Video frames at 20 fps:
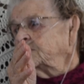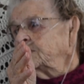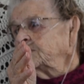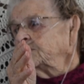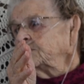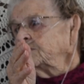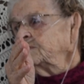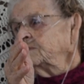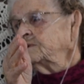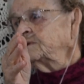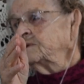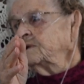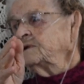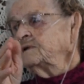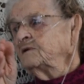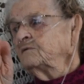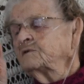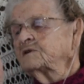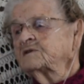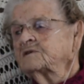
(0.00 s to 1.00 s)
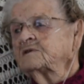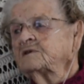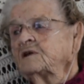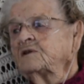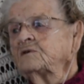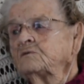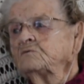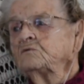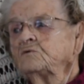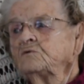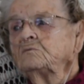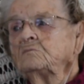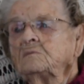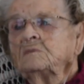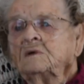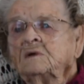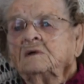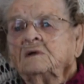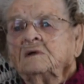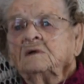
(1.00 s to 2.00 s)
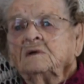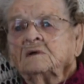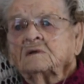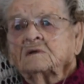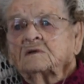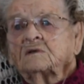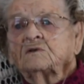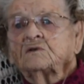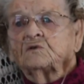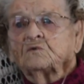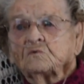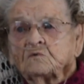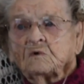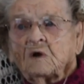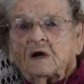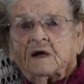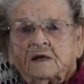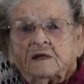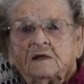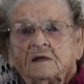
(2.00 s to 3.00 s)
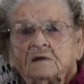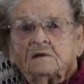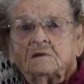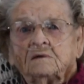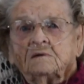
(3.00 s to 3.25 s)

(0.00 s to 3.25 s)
Yeah, and then there was another room to the right.